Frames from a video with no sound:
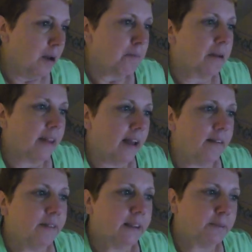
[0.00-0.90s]
But they
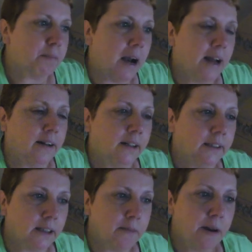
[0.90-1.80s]
have this brand.
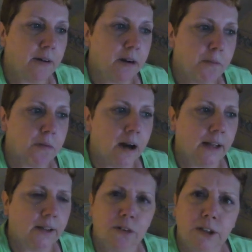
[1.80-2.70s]
It's an American
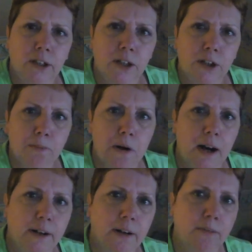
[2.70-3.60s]
brand or a Dutch
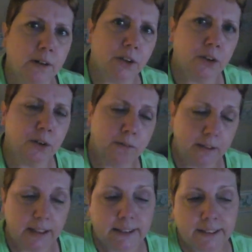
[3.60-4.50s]
brand, I'm not sure.
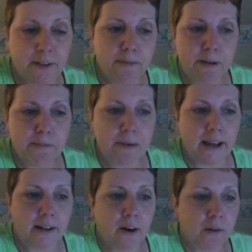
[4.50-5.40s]
But they sell them in
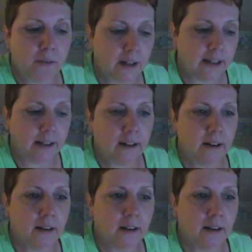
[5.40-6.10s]
Maine only.